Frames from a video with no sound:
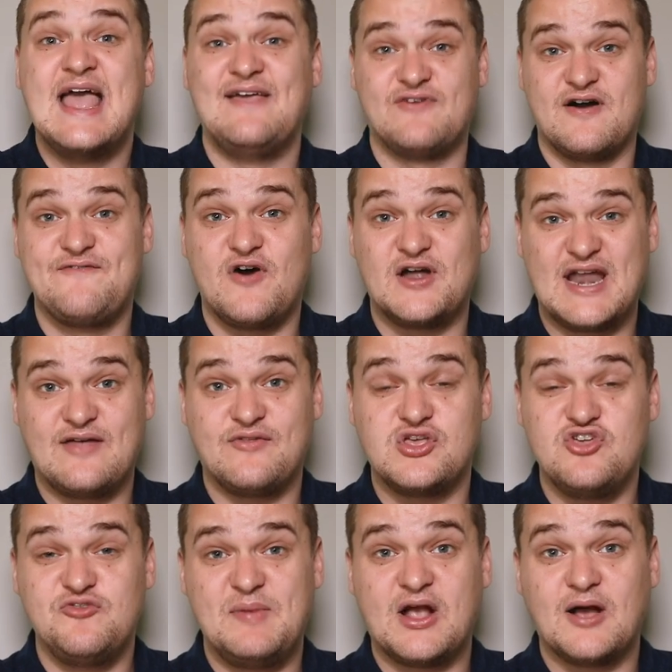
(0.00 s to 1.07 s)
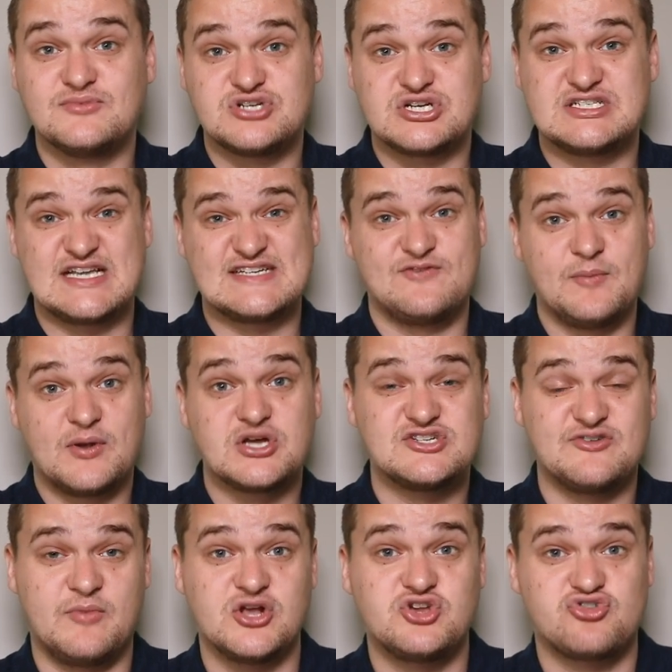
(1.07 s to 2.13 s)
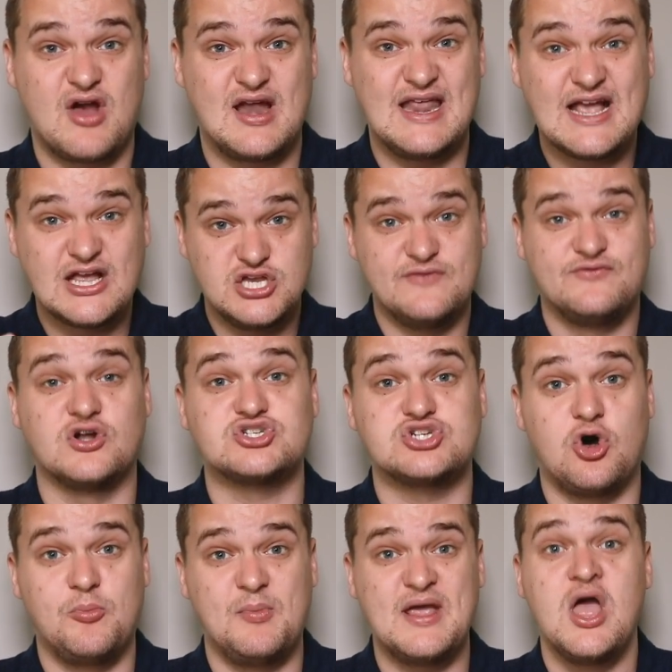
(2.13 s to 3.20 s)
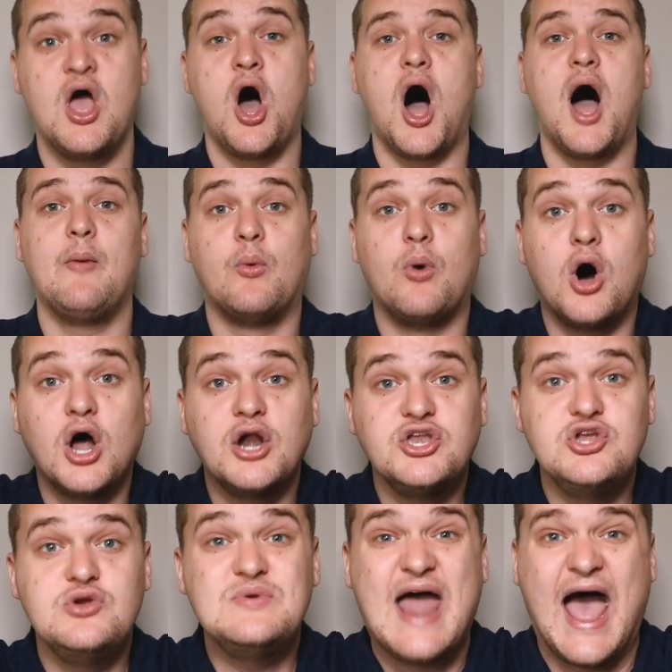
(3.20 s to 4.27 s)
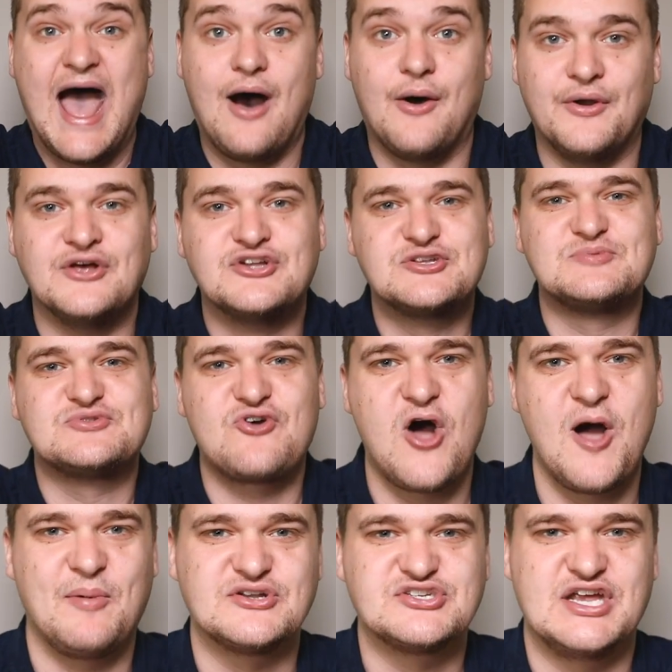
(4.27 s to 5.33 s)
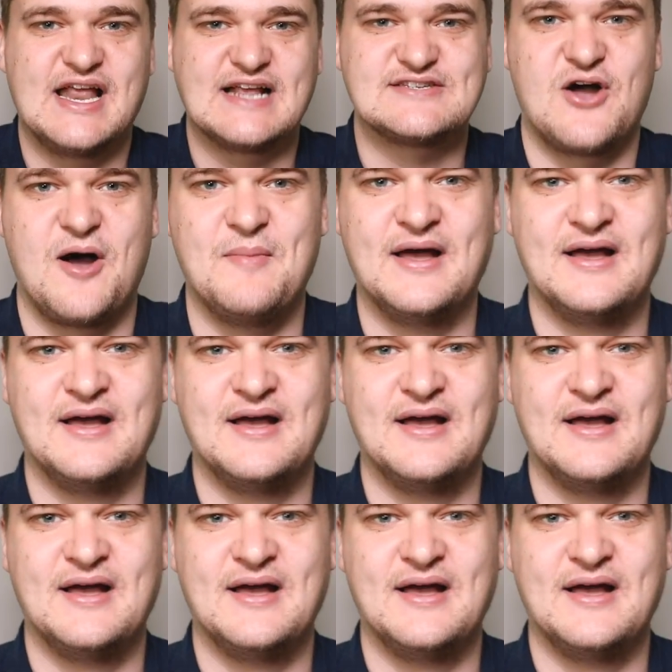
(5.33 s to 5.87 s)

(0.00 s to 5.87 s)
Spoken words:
If I find out that you've become successful because of my training and you've not told me, I will hunt you down. Subscribe. I'll see you next time.